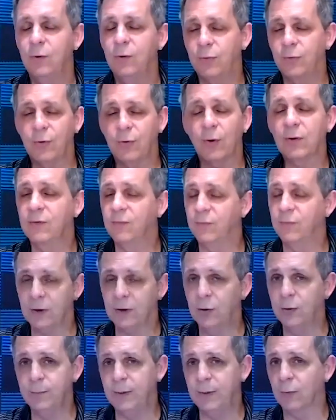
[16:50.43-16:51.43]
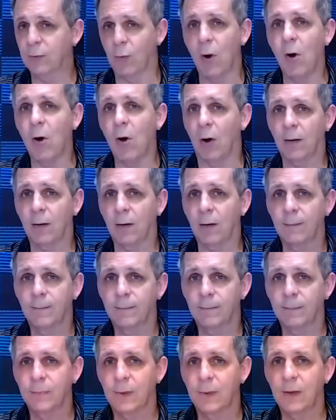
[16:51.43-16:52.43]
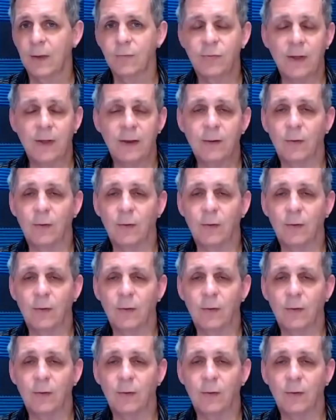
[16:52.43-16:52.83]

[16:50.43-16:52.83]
Two thirds of it could be wrong because